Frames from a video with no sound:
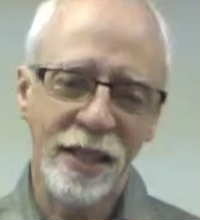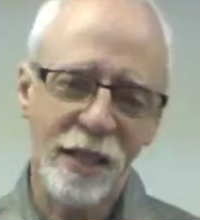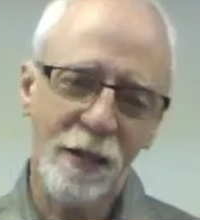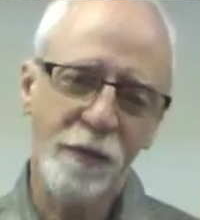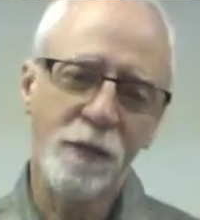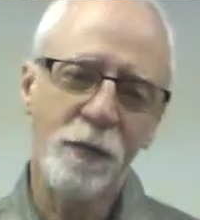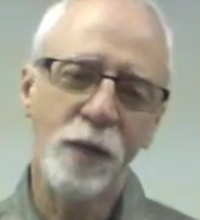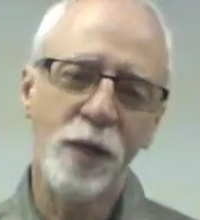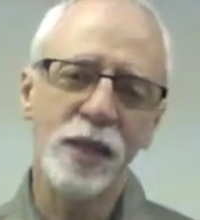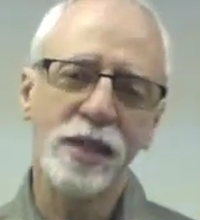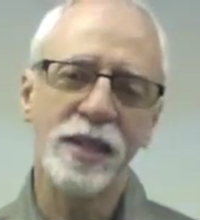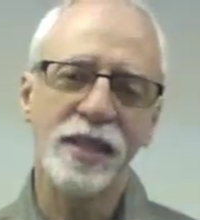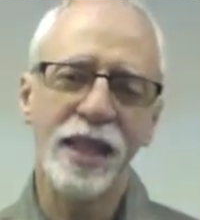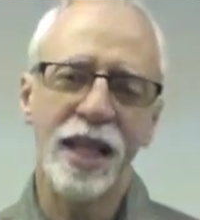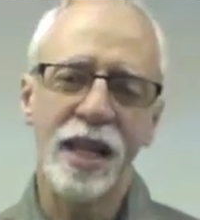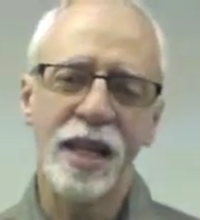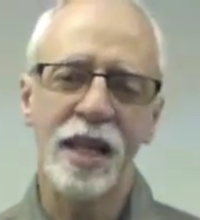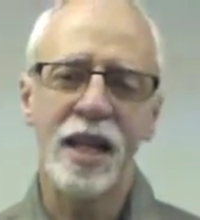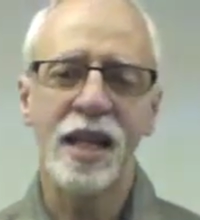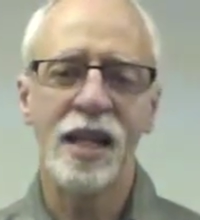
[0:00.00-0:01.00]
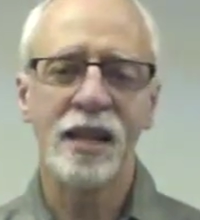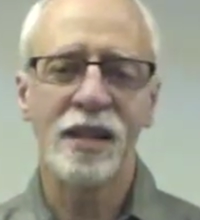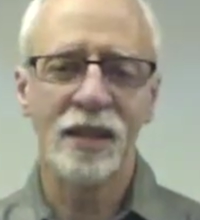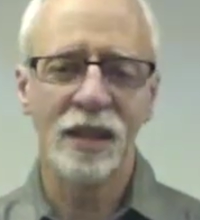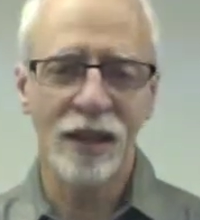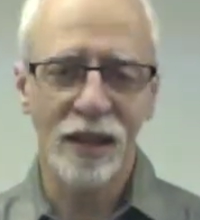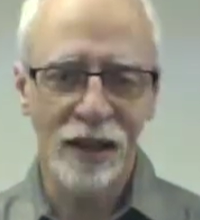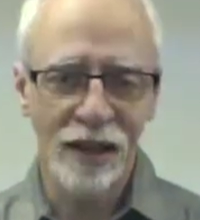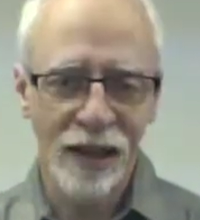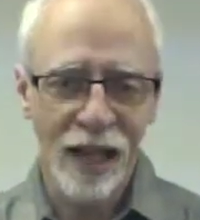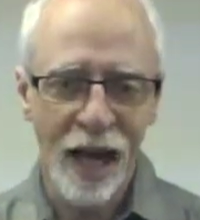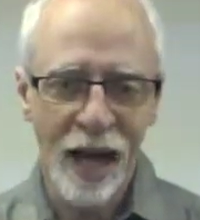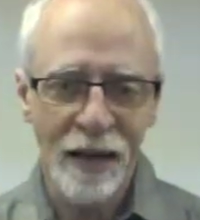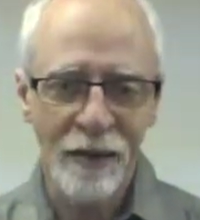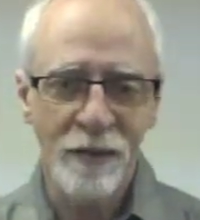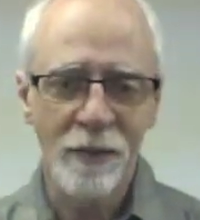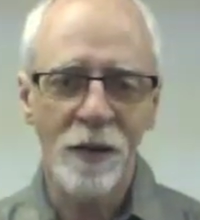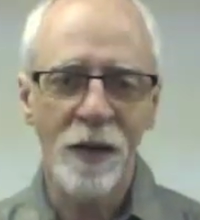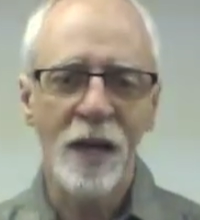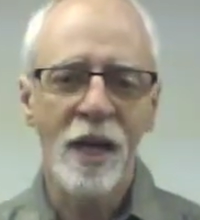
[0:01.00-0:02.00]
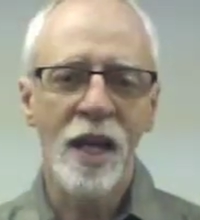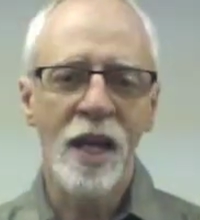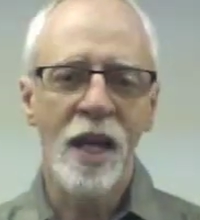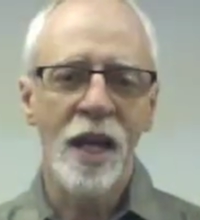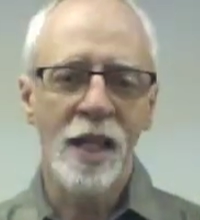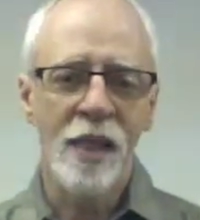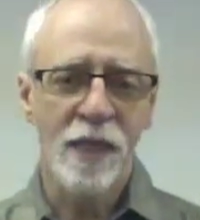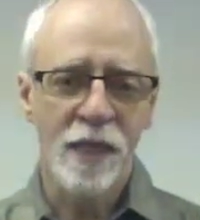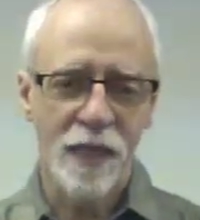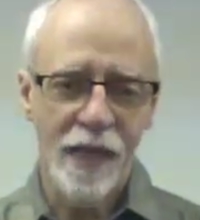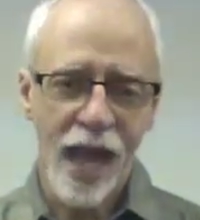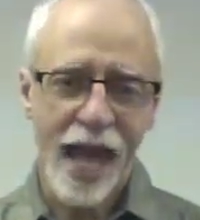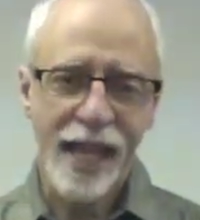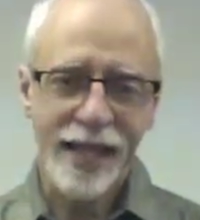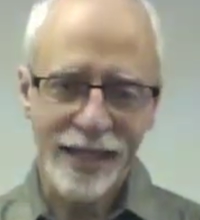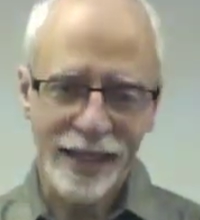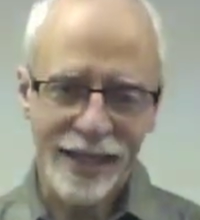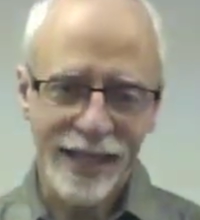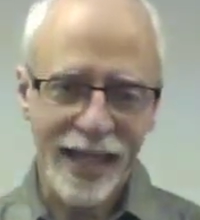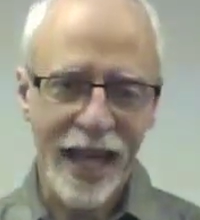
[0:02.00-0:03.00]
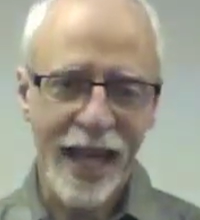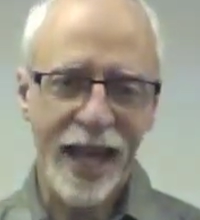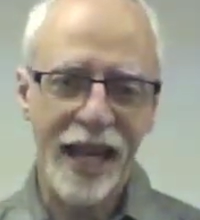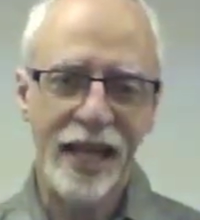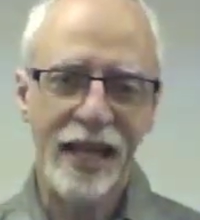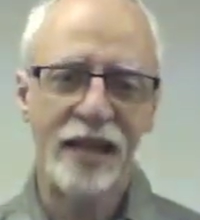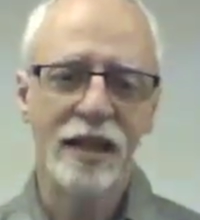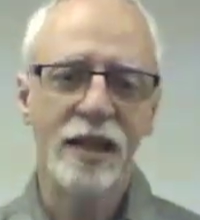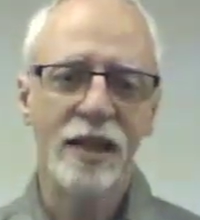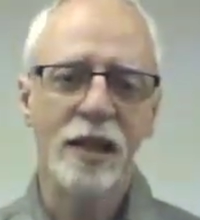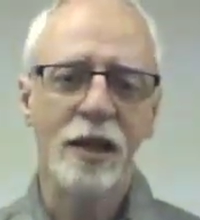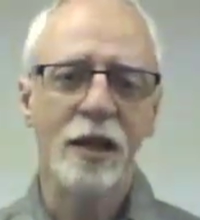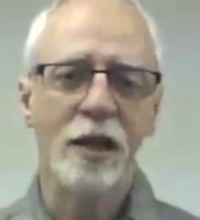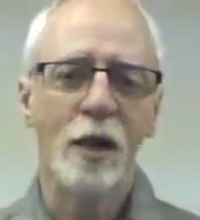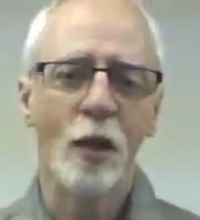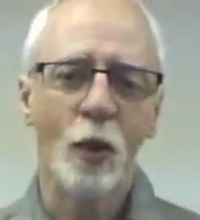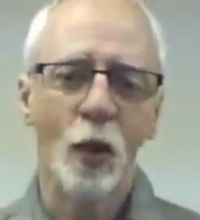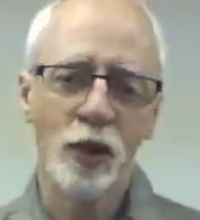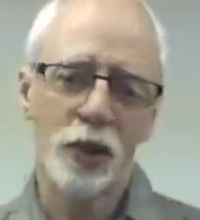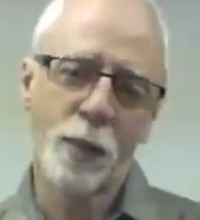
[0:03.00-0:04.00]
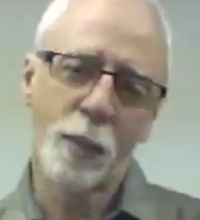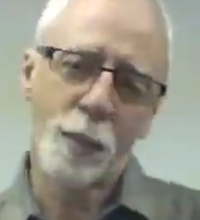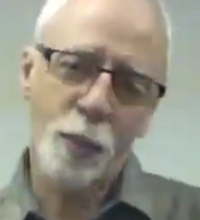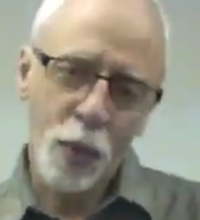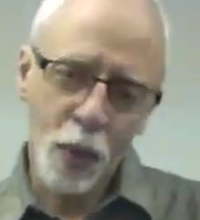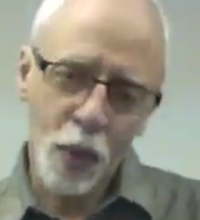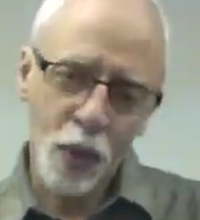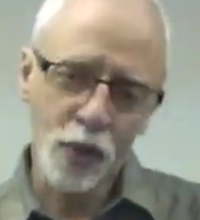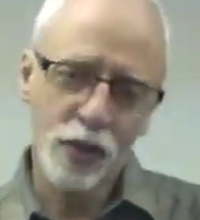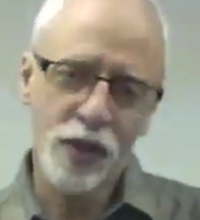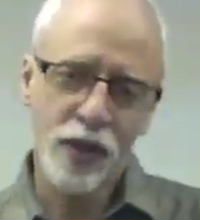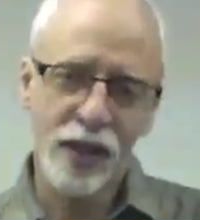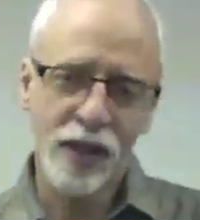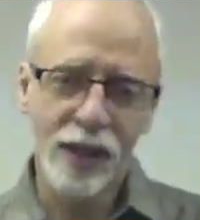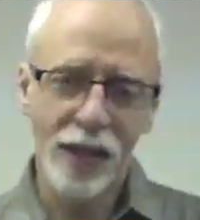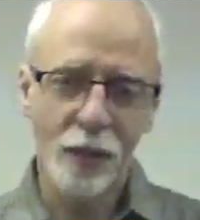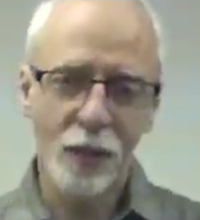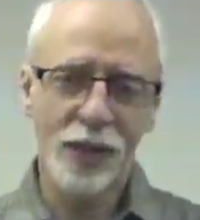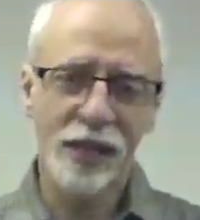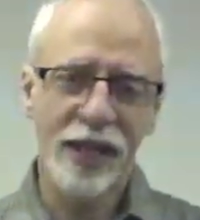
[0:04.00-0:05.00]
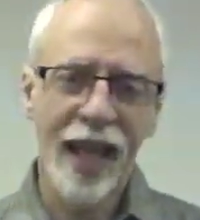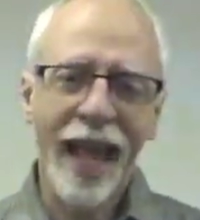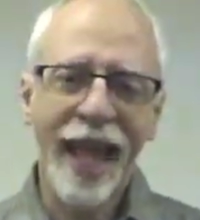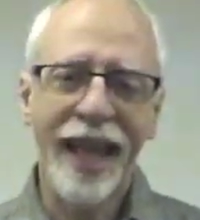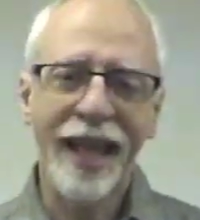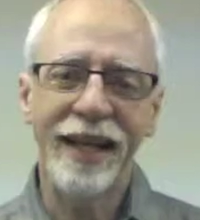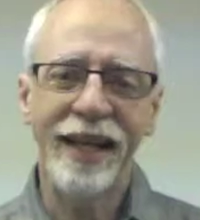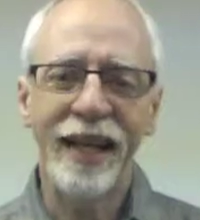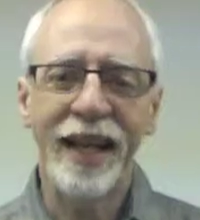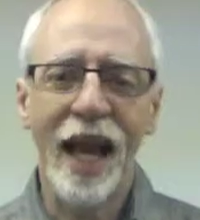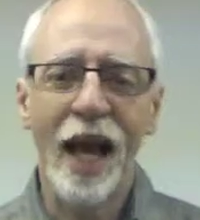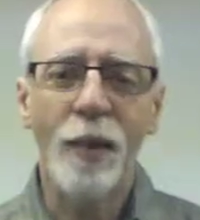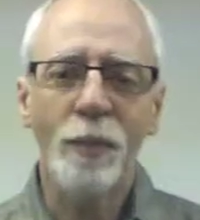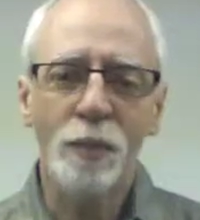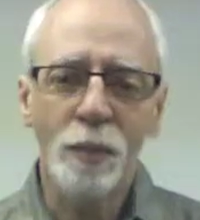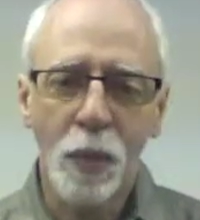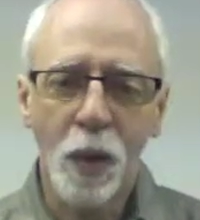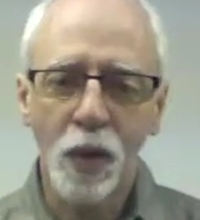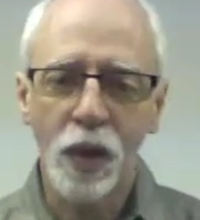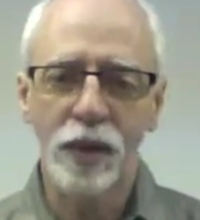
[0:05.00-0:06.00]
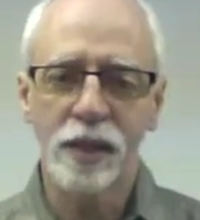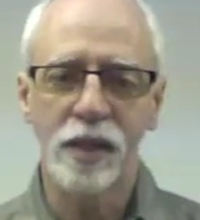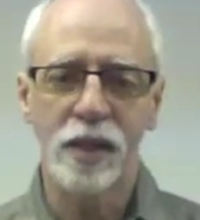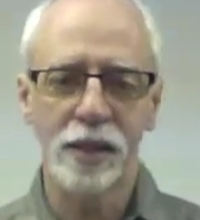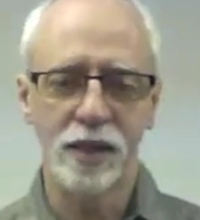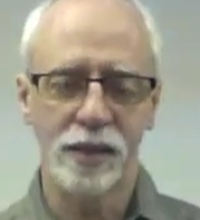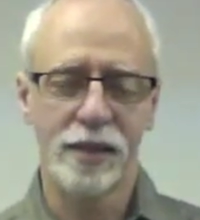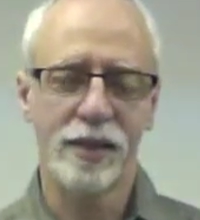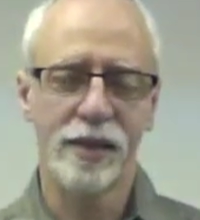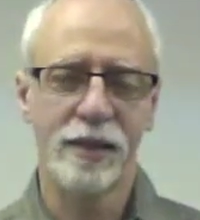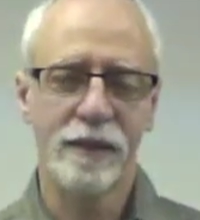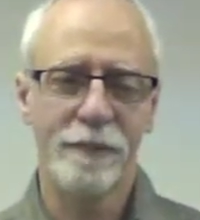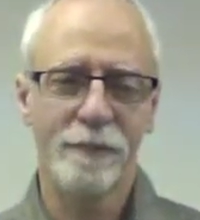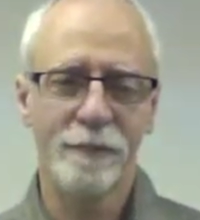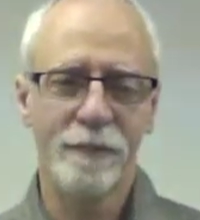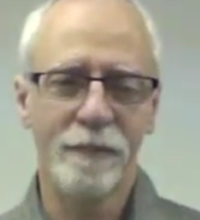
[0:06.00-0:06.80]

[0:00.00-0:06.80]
difference in his life that day was a person that was handing out bulletins.